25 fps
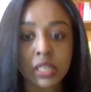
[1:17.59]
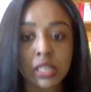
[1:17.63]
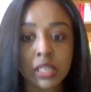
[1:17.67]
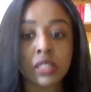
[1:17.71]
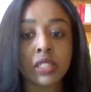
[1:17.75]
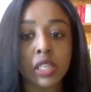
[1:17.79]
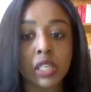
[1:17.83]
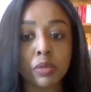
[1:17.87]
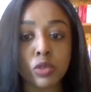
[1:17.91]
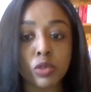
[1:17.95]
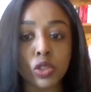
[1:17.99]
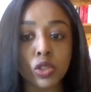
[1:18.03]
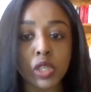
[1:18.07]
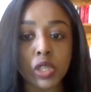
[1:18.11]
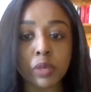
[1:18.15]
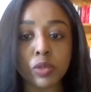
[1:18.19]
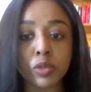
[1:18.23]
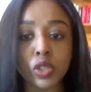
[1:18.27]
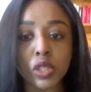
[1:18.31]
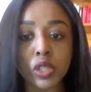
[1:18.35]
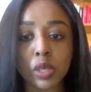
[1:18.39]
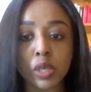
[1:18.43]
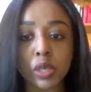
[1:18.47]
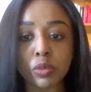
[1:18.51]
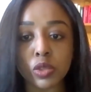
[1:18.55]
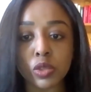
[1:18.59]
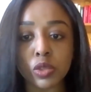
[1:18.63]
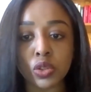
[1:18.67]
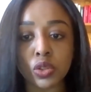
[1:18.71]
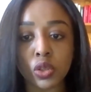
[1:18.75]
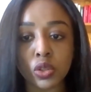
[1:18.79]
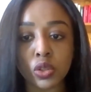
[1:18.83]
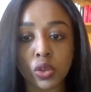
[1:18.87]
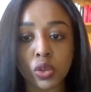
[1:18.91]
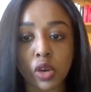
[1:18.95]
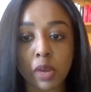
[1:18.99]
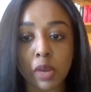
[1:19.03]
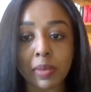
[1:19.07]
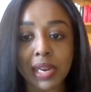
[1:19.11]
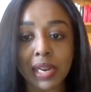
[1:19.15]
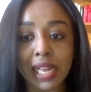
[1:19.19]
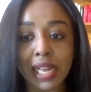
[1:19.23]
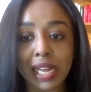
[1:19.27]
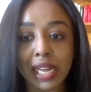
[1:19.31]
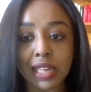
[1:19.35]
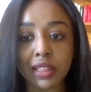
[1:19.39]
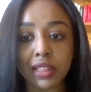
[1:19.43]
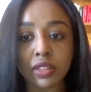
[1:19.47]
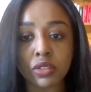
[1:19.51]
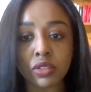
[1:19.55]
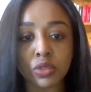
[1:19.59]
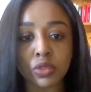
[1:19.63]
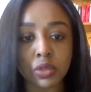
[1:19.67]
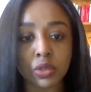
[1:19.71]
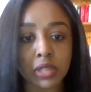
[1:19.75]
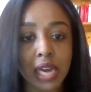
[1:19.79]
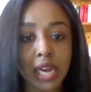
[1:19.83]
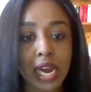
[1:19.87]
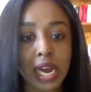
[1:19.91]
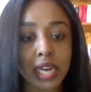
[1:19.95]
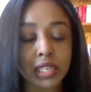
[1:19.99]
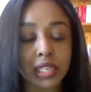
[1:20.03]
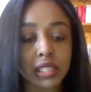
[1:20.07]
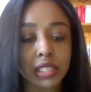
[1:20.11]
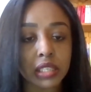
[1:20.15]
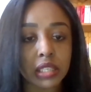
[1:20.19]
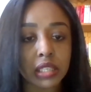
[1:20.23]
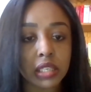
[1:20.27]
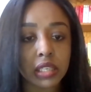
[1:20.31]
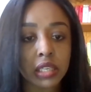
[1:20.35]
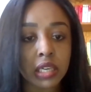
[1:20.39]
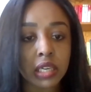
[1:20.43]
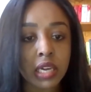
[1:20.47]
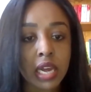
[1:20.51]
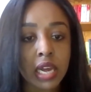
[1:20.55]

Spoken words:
www.globalhealth.ie